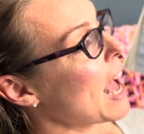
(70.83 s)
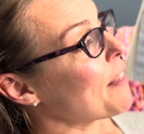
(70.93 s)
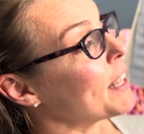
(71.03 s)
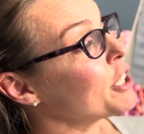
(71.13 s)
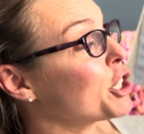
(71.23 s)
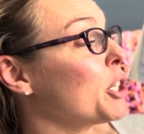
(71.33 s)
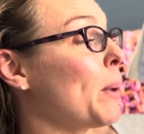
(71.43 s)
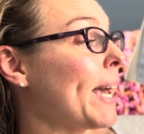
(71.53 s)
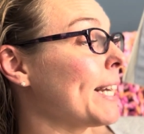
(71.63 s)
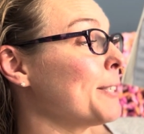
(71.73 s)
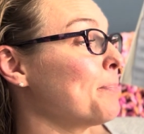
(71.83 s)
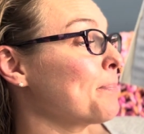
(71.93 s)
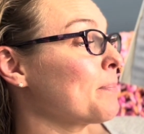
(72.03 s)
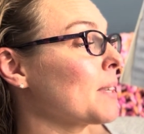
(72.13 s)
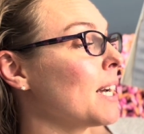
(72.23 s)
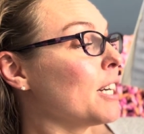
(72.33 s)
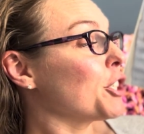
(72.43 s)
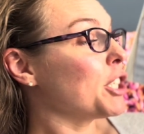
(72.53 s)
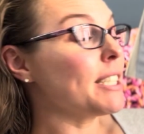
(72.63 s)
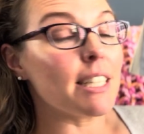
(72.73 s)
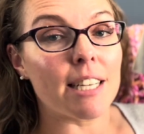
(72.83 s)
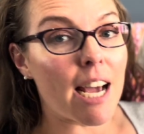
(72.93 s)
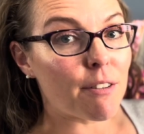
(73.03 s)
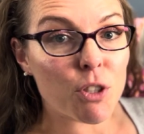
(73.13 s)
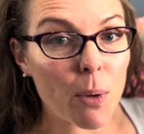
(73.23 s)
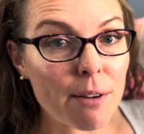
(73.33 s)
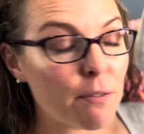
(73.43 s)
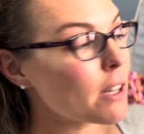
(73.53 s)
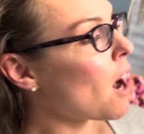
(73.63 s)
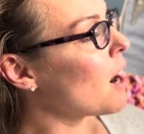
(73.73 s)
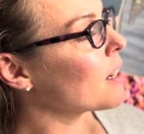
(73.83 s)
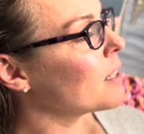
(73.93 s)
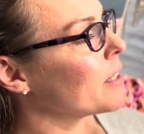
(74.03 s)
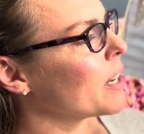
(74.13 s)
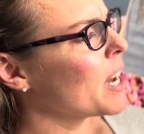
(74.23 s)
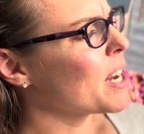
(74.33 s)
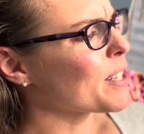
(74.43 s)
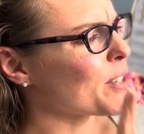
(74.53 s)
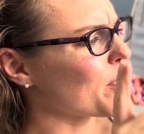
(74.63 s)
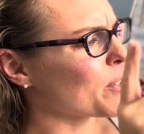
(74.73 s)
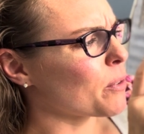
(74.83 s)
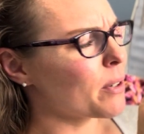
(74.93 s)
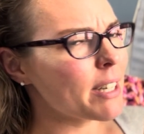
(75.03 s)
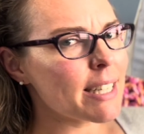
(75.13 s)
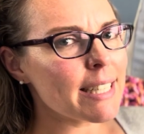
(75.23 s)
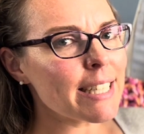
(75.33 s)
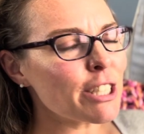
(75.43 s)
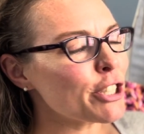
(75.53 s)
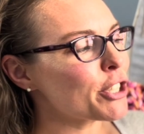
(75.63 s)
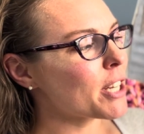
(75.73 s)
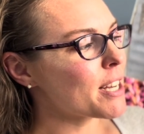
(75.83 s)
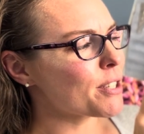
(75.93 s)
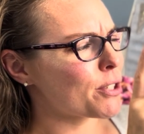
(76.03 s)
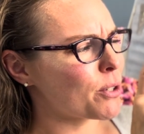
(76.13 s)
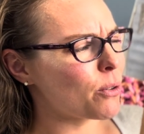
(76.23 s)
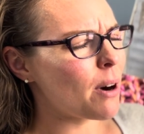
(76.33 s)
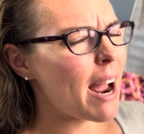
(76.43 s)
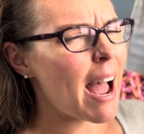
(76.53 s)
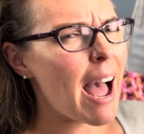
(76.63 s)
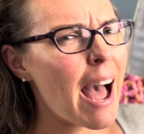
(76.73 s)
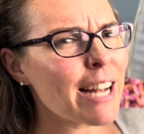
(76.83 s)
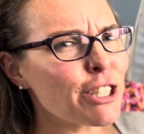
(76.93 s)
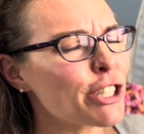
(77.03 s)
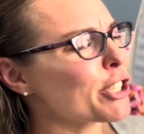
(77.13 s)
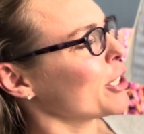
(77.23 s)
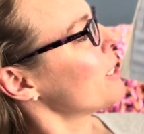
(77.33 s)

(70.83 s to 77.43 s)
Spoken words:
And then she waited. She didn't have to wait for long. Scratch, scratch.